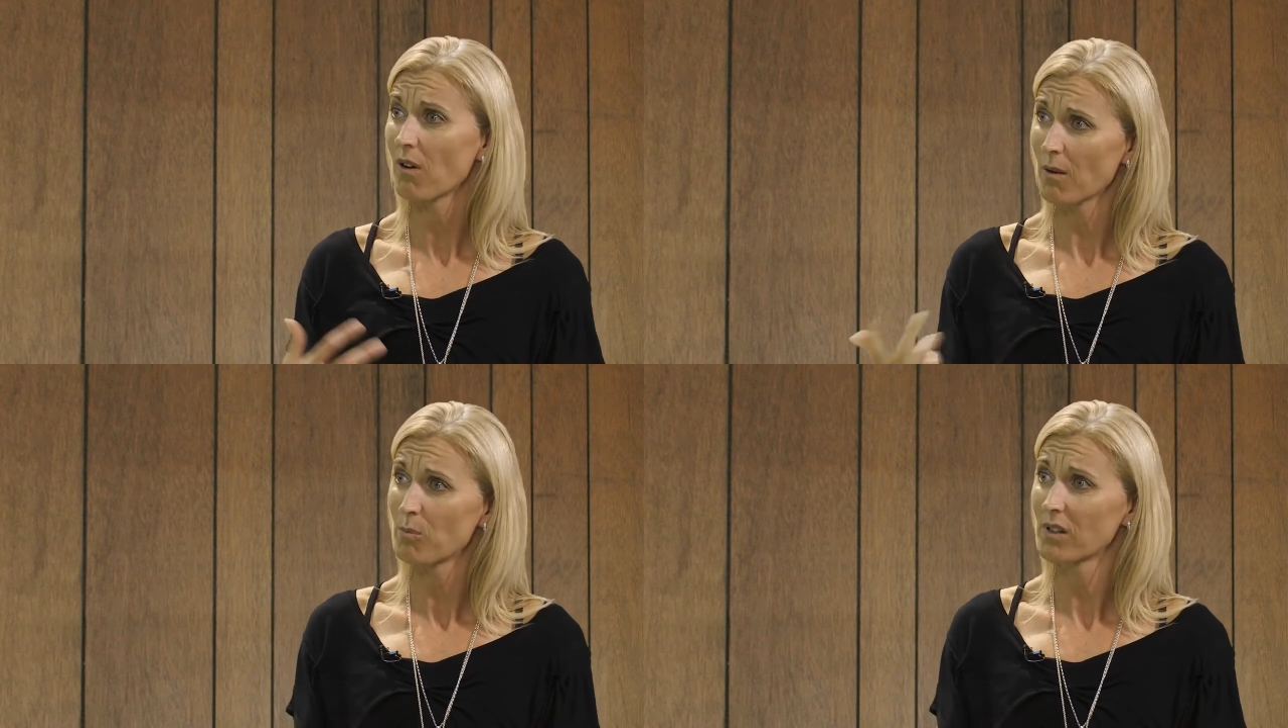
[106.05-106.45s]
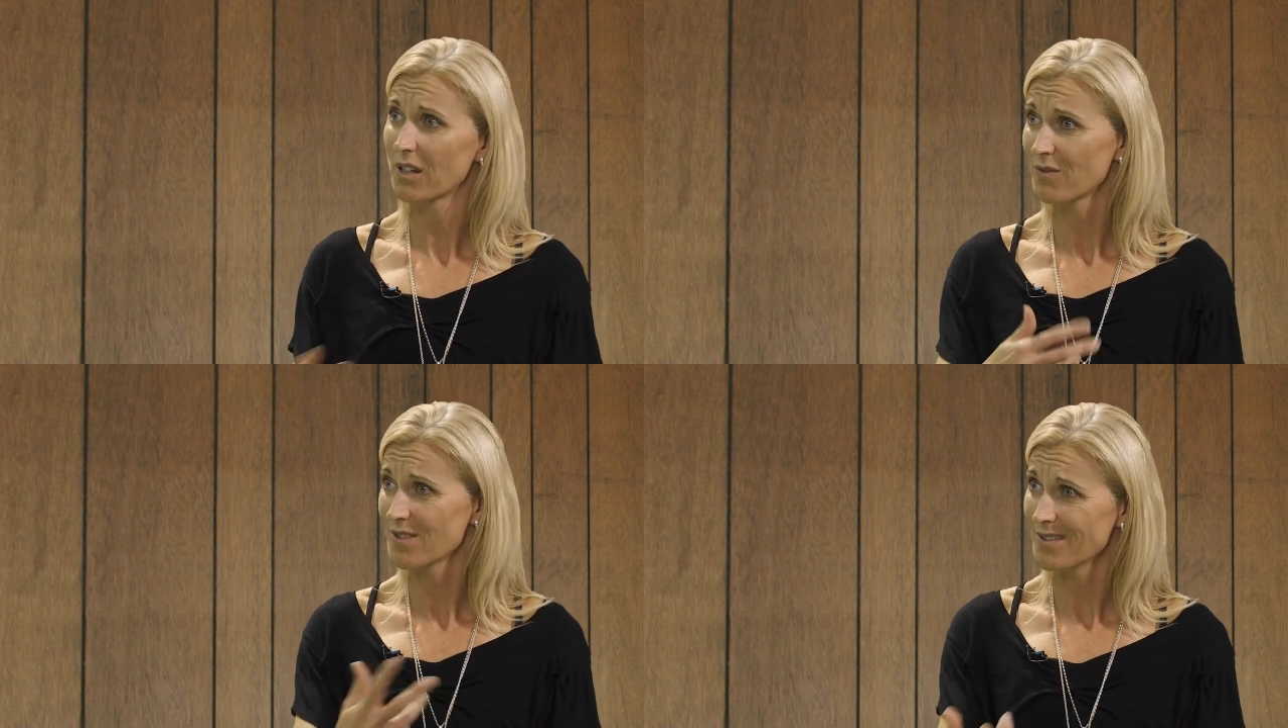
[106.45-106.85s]
I
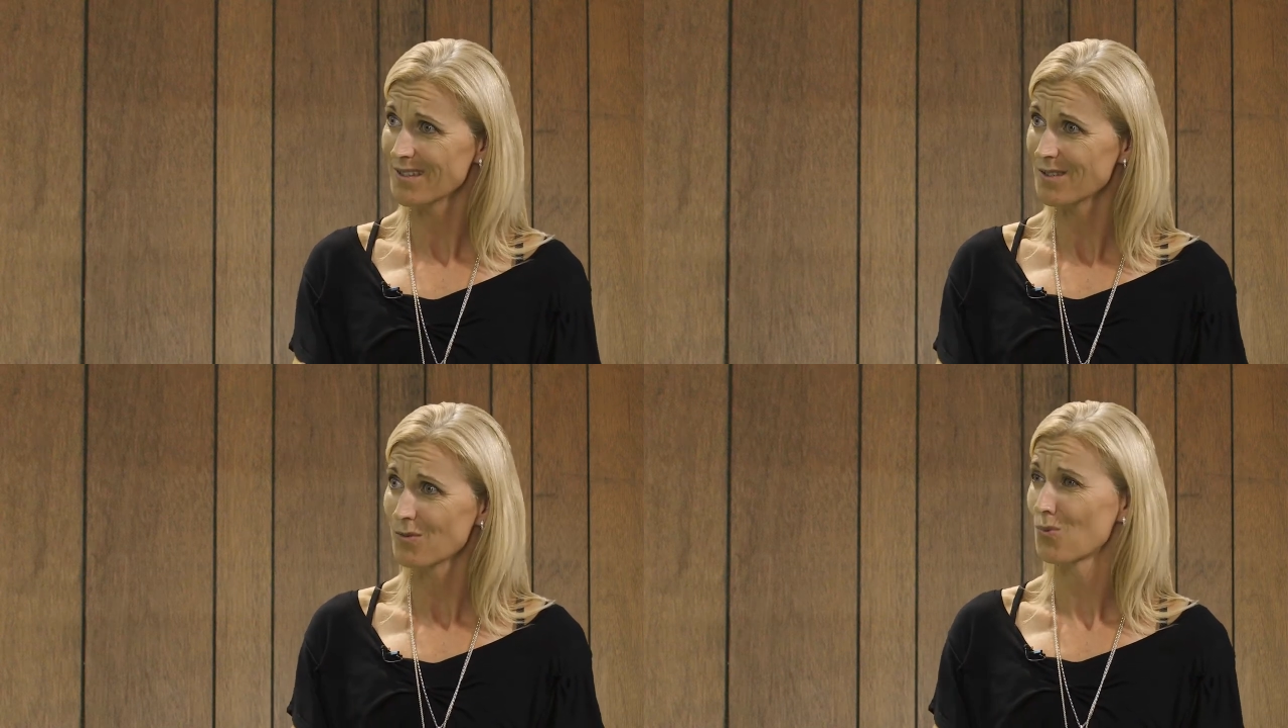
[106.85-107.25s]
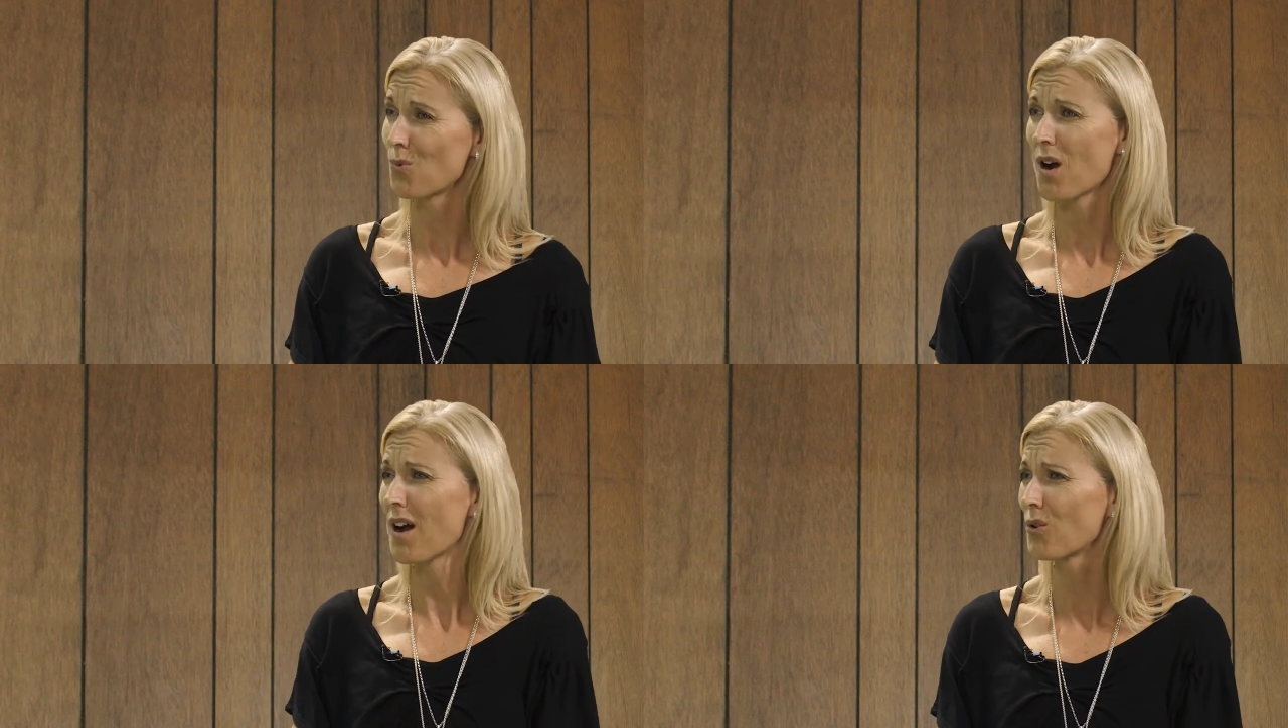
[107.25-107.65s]
believe is
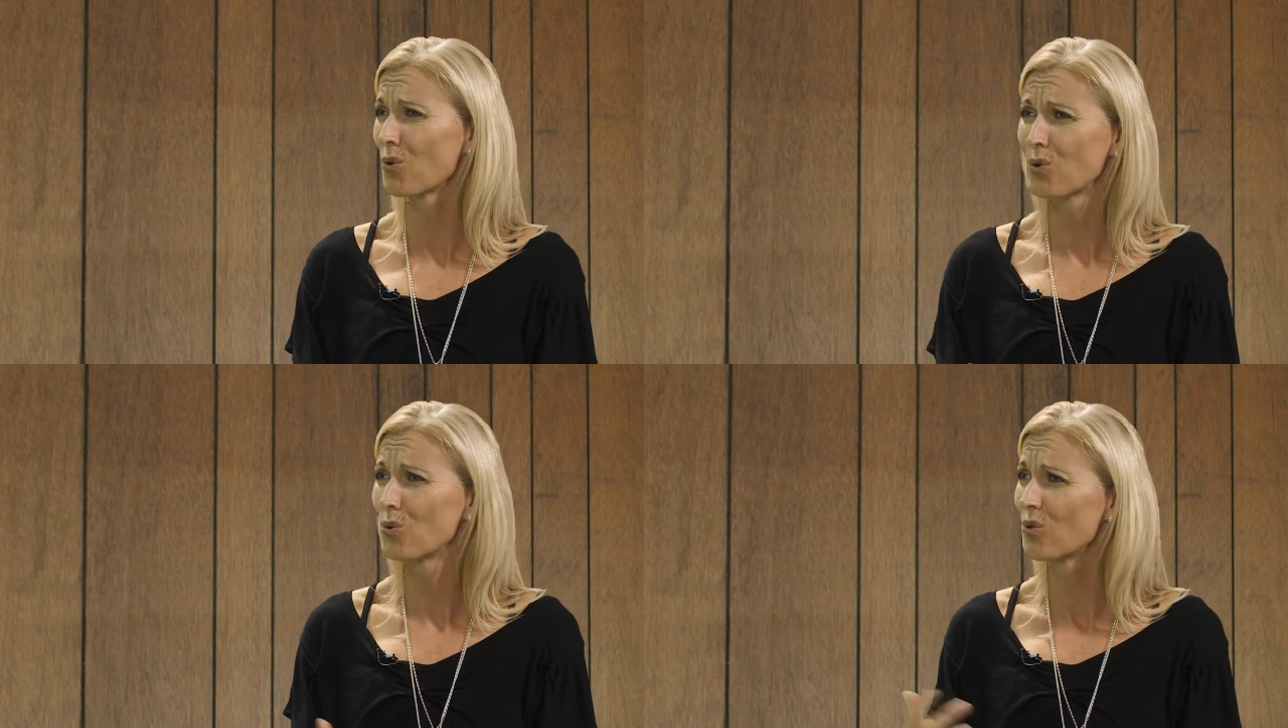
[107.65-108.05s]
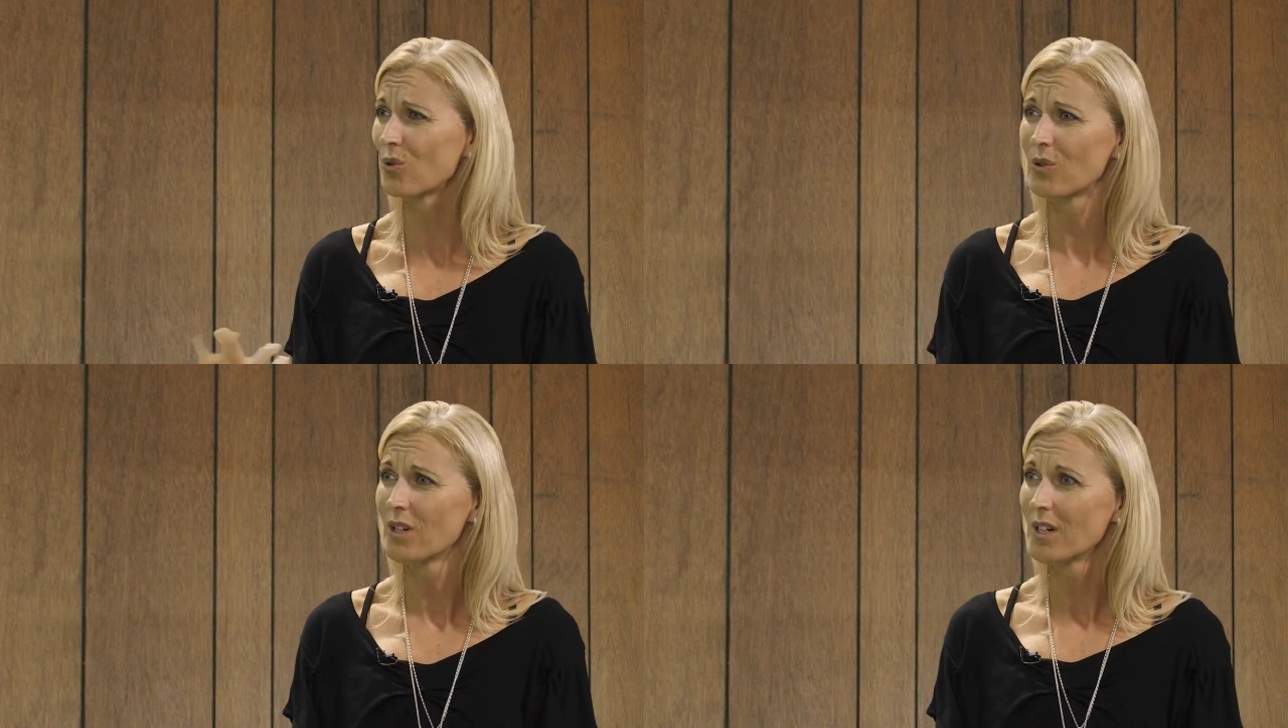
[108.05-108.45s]
right or good,
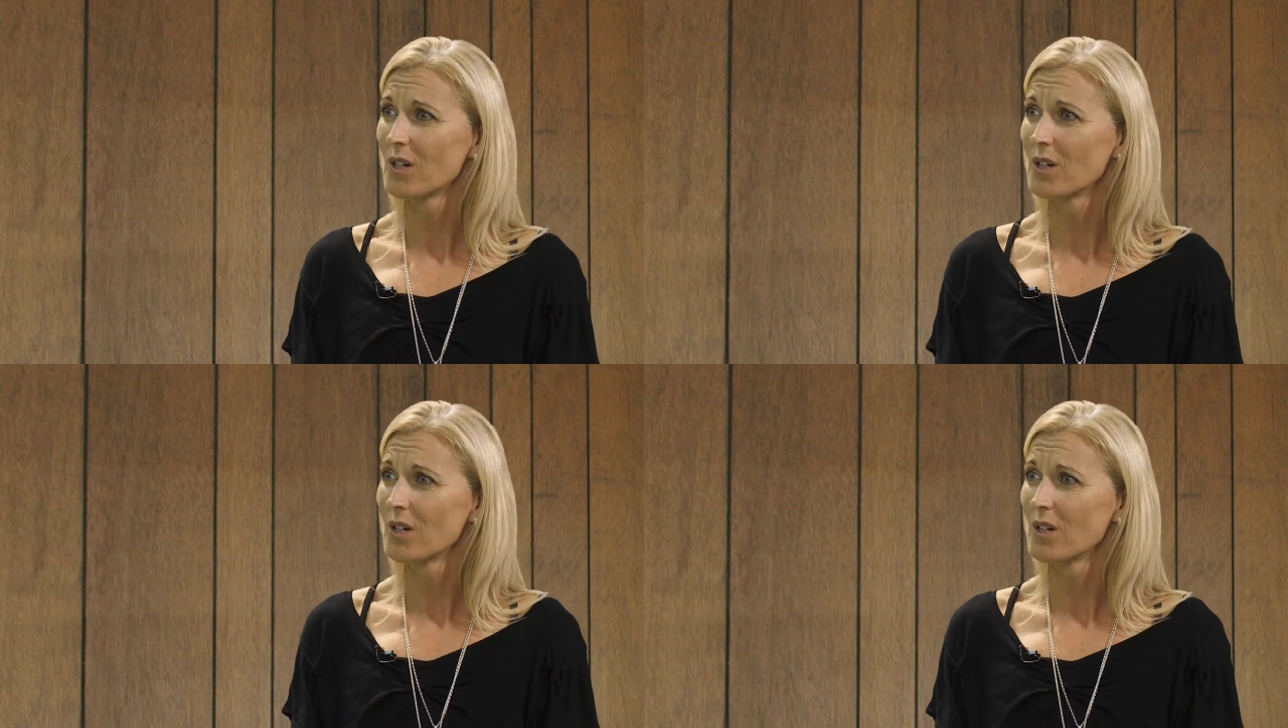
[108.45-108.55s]
or